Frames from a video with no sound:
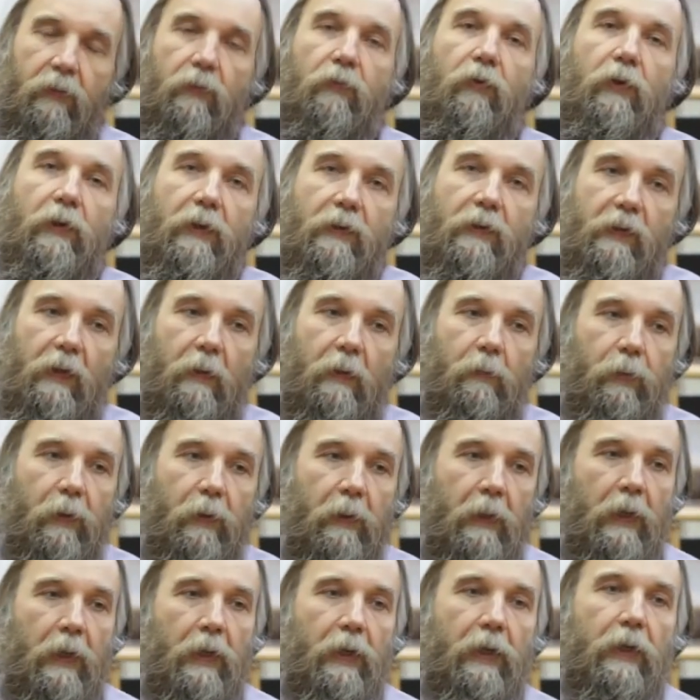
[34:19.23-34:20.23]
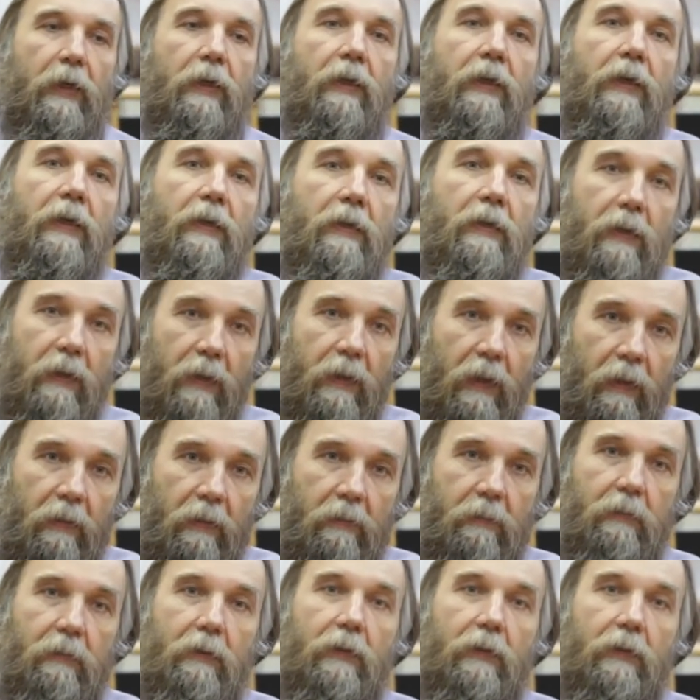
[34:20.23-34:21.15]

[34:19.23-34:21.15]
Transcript: For example, in India,